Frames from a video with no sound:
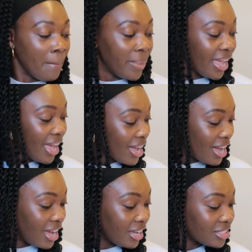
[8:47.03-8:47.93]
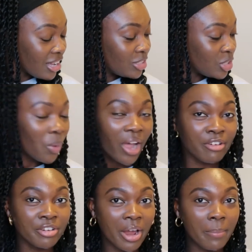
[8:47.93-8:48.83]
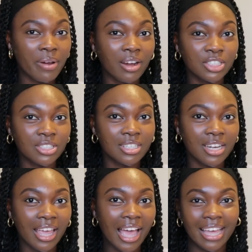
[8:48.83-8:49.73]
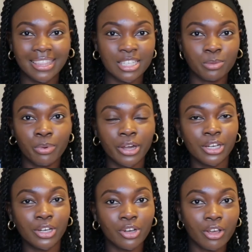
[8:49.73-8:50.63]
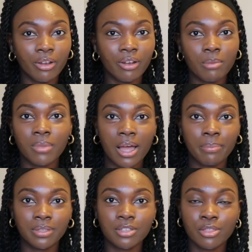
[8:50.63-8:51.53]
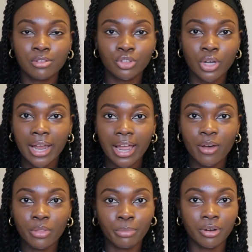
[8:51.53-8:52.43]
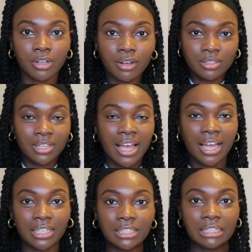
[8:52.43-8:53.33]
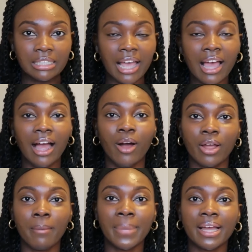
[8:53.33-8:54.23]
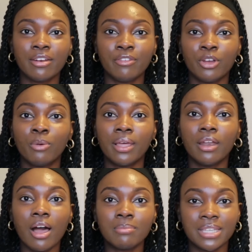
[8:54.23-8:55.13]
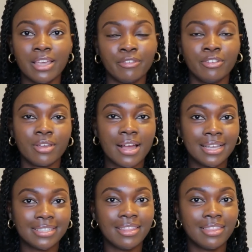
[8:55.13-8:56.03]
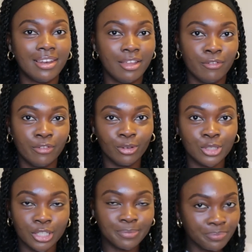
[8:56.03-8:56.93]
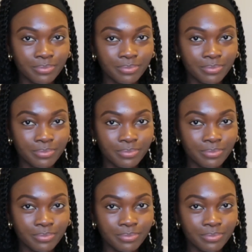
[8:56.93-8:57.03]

But yeah guys, do I regret purchasing it at this point? No, I'm happy to try out the products, and yeah, I'll come back and film an update for you guys in the near future.